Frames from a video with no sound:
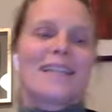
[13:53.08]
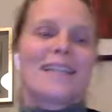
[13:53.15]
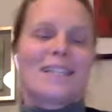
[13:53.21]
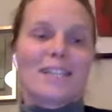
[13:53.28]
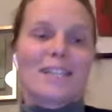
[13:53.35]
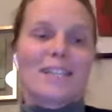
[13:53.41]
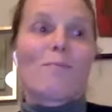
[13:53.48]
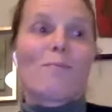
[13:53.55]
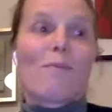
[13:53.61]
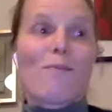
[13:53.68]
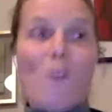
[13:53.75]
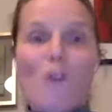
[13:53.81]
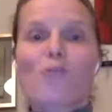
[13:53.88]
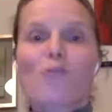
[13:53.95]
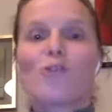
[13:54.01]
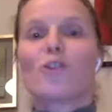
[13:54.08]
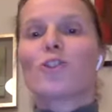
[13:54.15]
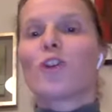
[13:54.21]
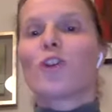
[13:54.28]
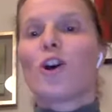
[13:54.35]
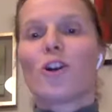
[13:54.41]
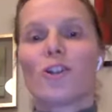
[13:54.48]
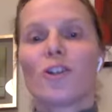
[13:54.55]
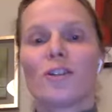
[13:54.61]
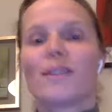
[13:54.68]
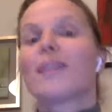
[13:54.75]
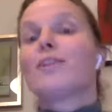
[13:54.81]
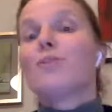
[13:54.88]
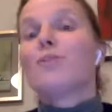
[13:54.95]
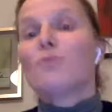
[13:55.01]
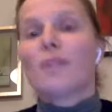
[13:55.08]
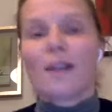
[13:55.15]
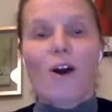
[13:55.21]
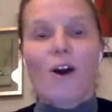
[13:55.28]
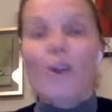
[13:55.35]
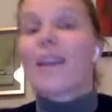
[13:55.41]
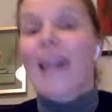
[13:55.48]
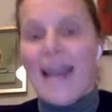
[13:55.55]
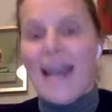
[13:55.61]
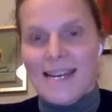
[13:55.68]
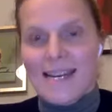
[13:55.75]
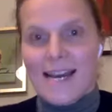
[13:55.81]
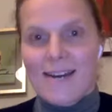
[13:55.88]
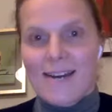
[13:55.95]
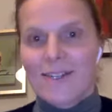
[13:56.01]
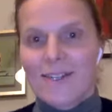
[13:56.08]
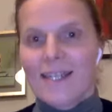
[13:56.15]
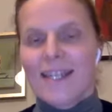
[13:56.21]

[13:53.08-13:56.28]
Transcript: just focus on that you are online now.